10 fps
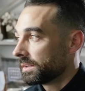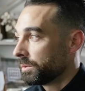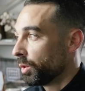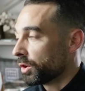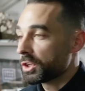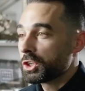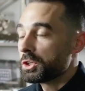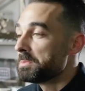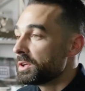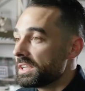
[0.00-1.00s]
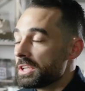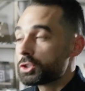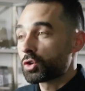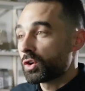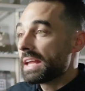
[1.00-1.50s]
Where the community
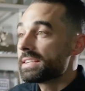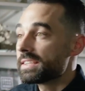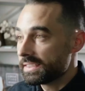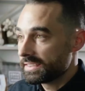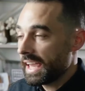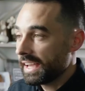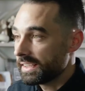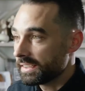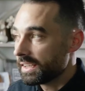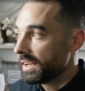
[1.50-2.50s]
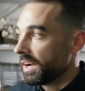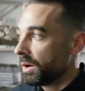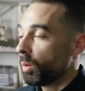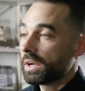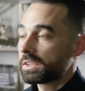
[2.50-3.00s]
trend is headed,
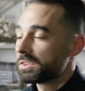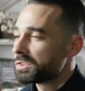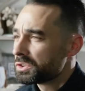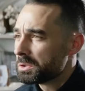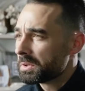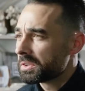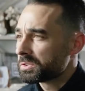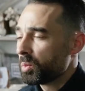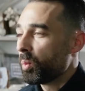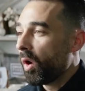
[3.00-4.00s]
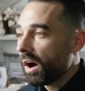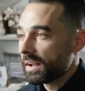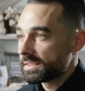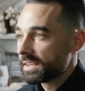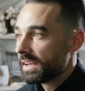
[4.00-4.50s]
what consumers want,